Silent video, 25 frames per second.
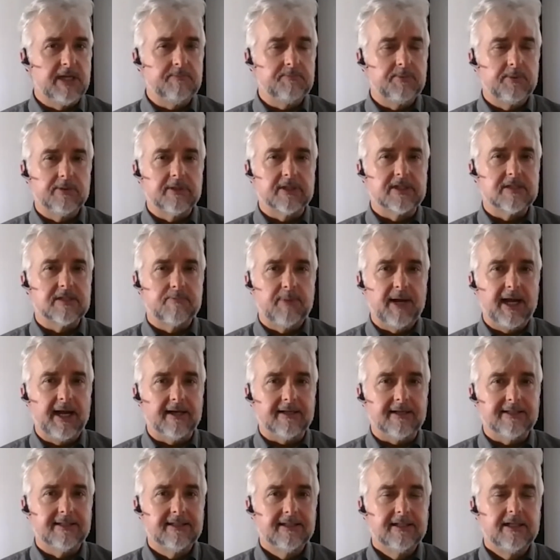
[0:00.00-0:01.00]
people
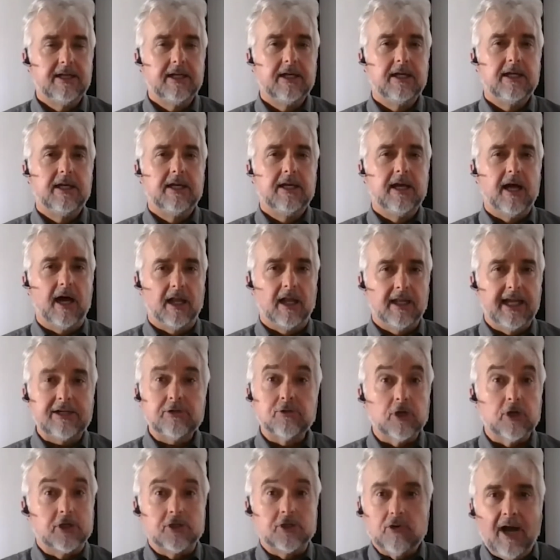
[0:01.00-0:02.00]
expect
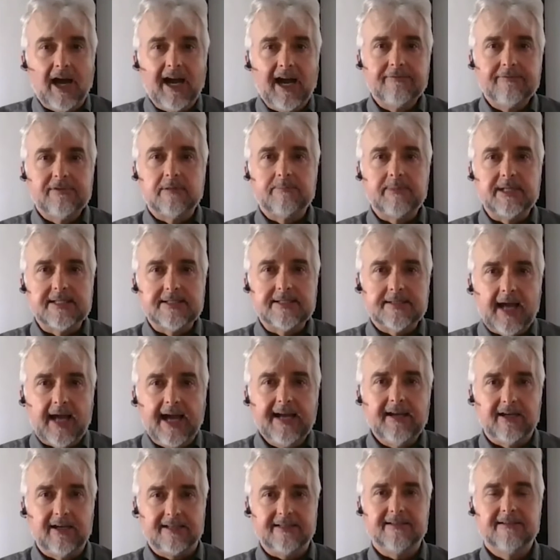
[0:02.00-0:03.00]
electric drive to be
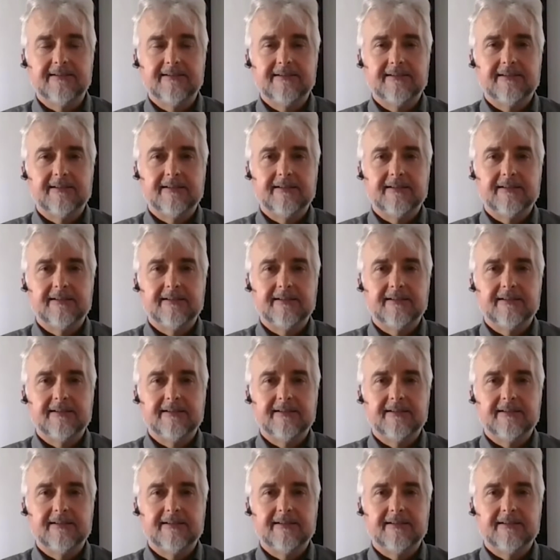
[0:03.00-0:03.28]
silent.